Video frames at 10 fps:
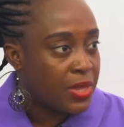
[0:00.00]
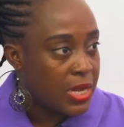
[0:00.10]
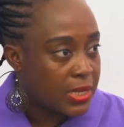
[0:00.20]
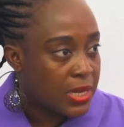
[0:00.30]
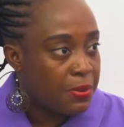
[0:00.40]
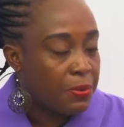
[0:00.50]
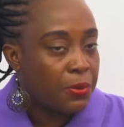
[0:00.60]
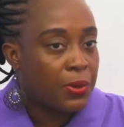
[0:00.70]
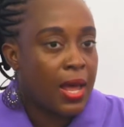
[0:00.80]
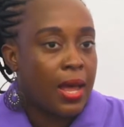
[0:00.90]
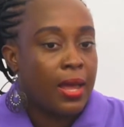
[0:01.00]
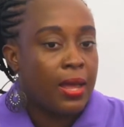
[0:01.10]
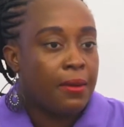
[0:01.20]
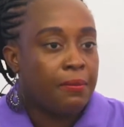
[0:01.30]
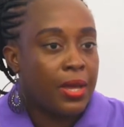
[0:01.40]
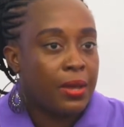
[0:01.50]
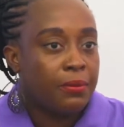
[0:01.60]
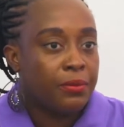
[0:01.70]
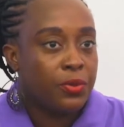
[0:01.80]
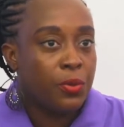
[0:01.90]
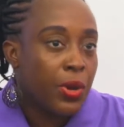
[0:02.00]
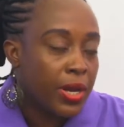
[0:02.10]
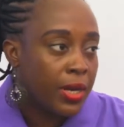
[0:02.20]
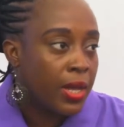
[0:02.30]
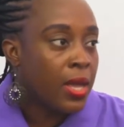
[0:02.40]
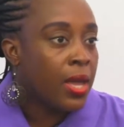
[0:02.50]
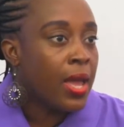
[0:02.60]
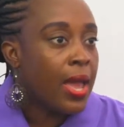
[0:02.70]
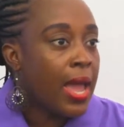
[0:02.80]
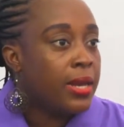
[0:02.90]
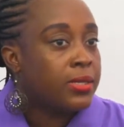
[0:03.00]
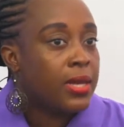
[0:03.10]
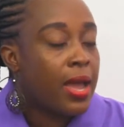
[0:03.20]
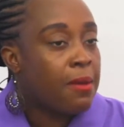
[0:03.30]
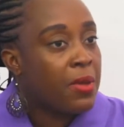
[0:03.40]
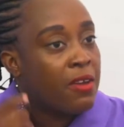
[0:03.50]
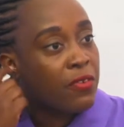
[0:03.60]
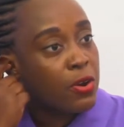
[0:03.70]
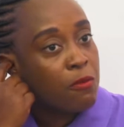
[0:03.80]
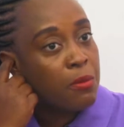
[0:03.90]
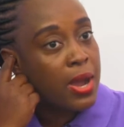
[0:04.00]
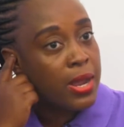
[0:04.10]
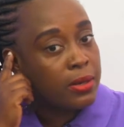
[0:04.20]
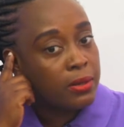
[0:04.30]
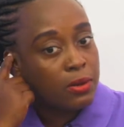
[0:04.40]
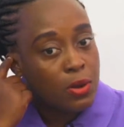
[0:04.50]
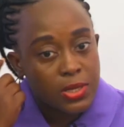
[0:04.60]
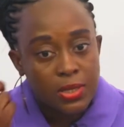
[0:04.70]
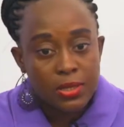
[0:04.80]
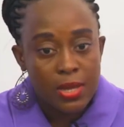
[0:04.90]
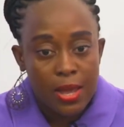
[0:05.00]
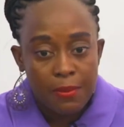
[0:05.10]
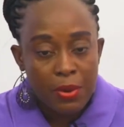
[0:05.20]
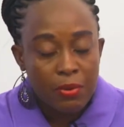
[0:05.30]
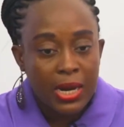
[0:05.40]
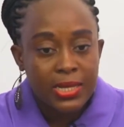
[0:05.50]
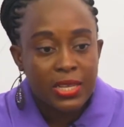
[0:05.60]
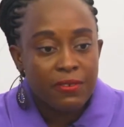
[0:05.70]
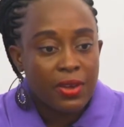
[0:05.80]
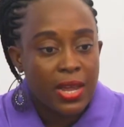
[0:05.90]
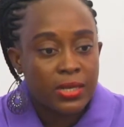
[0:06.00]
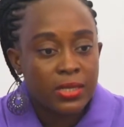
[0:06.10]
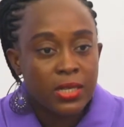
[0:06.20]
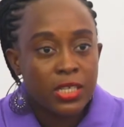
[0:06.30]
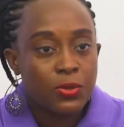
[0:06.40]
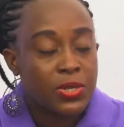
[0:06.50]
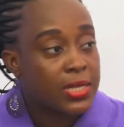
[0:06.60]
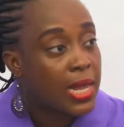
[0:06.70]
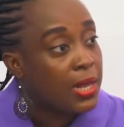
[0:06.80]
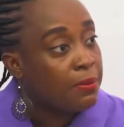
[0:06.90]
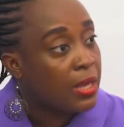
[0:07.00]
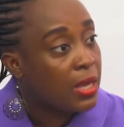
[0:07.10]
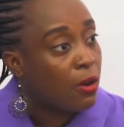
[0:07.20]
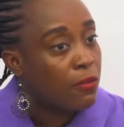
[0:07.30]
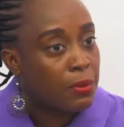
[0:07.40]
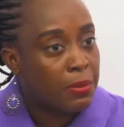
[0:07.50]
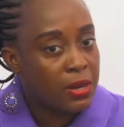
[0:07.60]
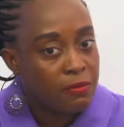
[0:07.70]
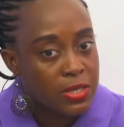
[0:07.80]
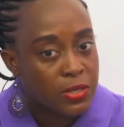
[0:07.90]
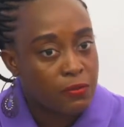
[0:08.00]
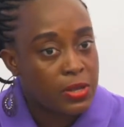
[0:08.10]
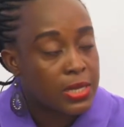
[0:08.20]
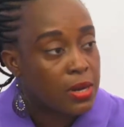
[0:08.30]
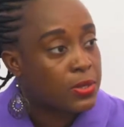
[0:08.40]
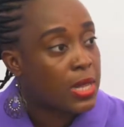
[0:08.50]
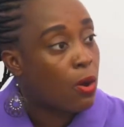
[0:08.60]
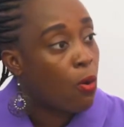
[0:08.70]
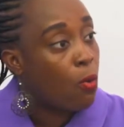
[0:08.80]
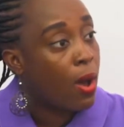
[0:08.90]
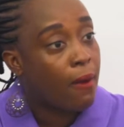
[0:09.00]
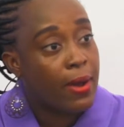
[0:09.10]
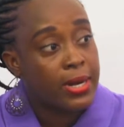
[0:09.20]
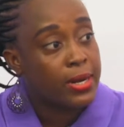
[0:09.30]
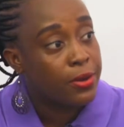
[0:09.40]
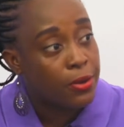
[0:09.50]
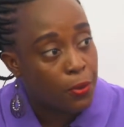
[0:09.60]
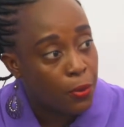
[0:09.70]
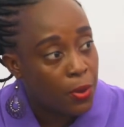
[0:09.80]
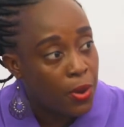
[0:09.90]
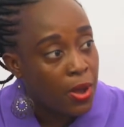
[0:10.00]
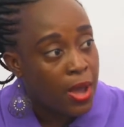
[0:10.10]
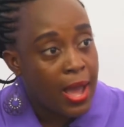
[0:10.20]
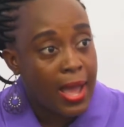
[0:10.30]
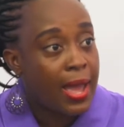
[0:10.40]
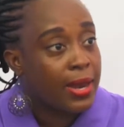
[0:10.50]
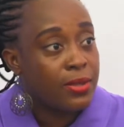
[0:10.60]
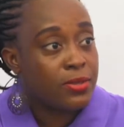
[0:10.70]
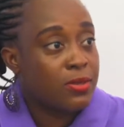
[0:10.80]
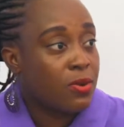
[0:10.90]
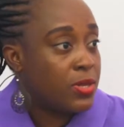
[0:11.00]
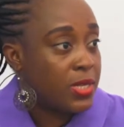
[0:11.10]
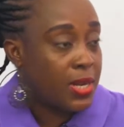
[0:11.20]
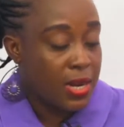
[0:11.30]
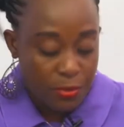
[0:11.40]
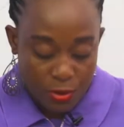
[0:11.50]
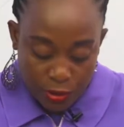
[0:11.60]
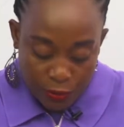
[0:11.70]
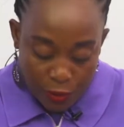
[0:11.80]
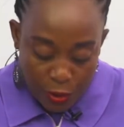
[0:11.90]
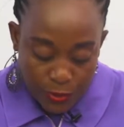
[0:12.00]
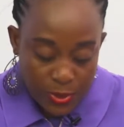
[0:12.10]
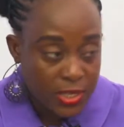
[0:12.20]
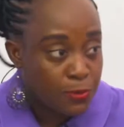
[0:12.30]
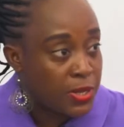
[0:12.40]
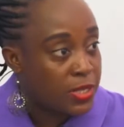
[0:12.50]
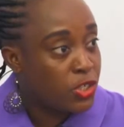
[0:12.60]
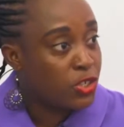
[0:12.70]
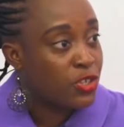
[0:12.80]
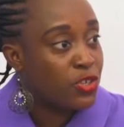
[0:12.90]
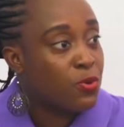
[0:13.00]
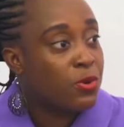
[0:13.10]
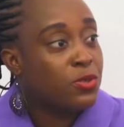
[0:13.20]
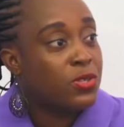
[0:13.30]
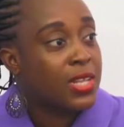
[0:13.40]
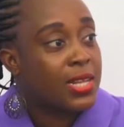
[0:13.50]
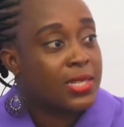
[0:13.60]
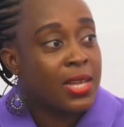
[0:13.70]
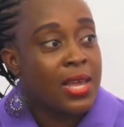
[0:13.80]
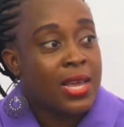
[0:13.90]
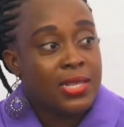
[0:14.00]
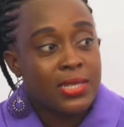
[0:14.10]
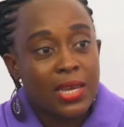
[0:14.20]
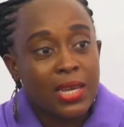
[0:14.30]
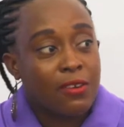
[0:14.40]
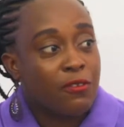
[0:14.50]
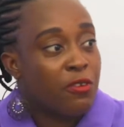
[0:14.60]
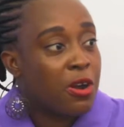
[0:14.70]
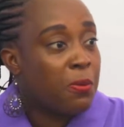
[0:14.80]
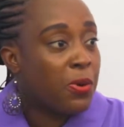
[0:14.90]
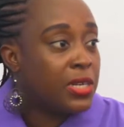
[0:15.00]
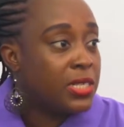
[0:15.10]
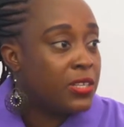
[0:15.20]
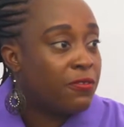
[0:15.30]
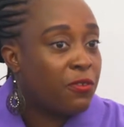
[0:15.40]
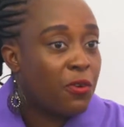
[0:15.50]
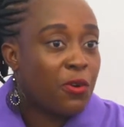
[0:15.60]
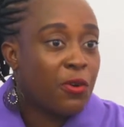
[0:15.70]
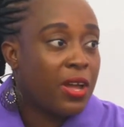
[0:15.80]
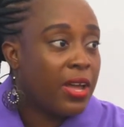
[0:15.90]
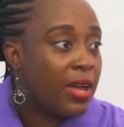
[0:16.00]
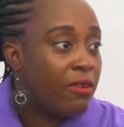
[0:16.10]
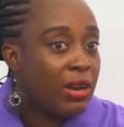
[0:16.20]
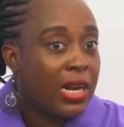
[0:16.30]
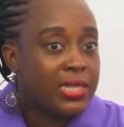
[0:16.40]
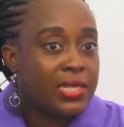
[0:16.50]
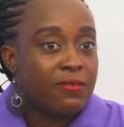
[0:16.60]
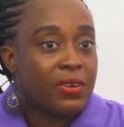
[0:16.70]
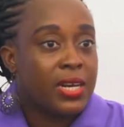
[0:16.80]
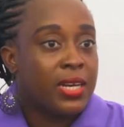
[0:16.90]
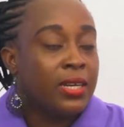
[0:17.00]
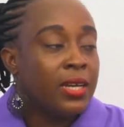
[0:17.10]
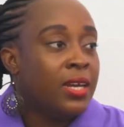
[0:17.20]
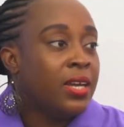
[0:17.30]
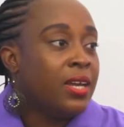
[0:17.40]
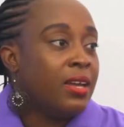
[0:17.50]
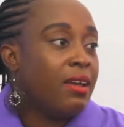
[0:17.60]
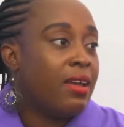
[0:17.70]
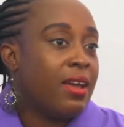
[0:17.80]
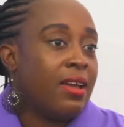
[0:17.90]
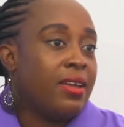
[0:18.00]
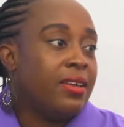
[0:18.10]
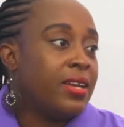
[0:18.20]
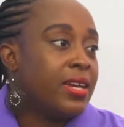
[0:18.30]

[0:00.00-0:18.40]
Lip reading: Things that people are doing. And a friend of mine lost a relative, and she was telling me of the benefits of it. And I was like, oh, wow, I didn't know. I hadn't considered it because, of course, we are superstitious. You don't want to start taking a funeral policy for a relative, and then in the